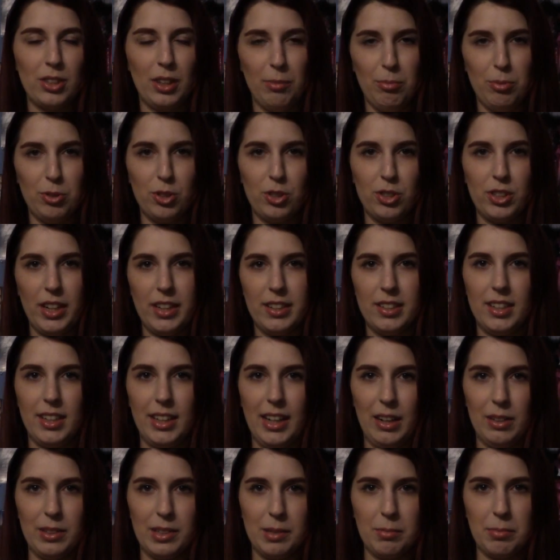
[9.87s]
I'm just testing
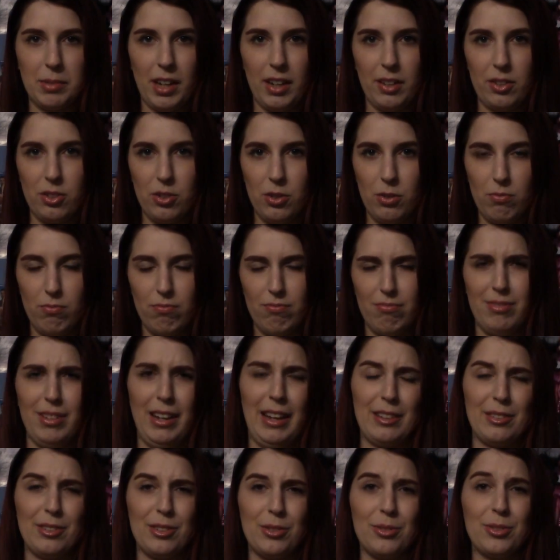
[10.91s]
out some
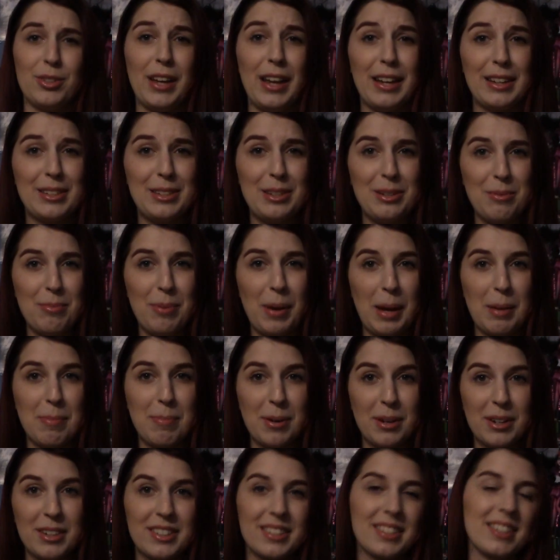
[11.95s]
tattoo
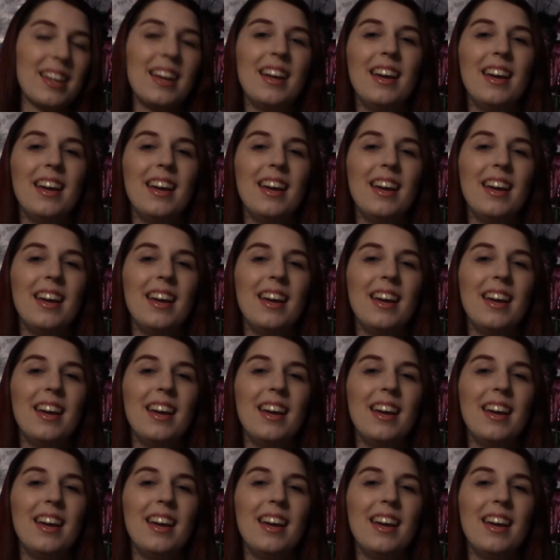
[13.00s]
papers